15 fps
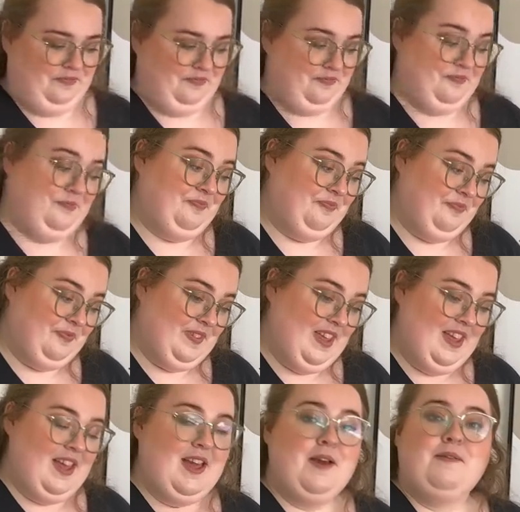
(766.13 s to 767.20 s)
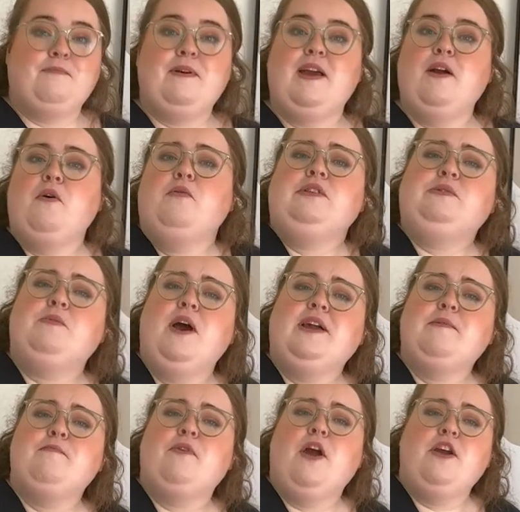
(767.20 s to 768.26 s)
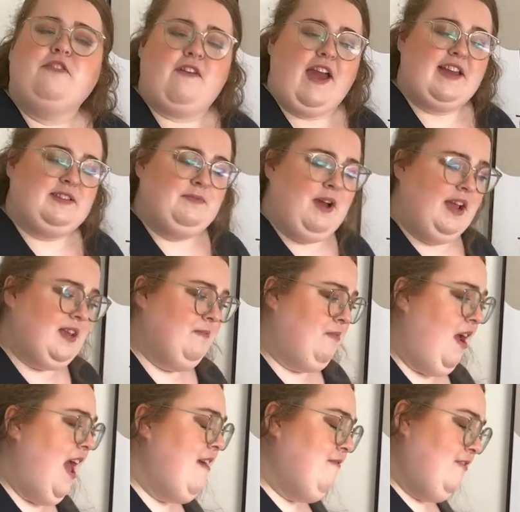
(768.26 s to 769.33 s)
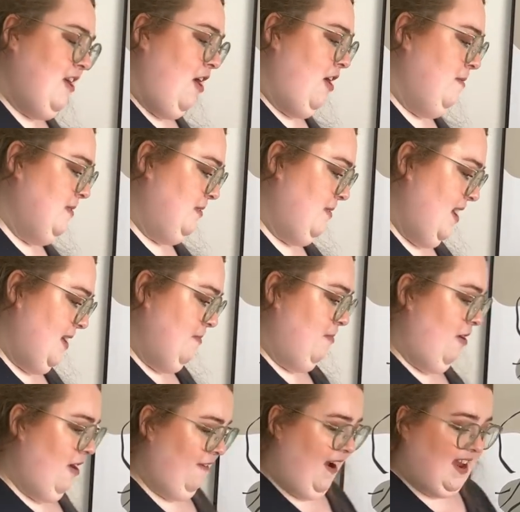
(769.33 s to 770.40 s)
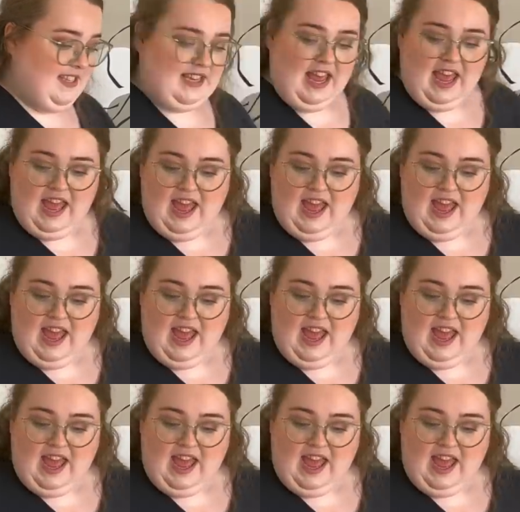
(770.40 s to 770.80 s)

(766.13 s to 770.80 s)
That's okay. Something to aim for, isn't it? Yes, absolutely. Every home is a work in progress.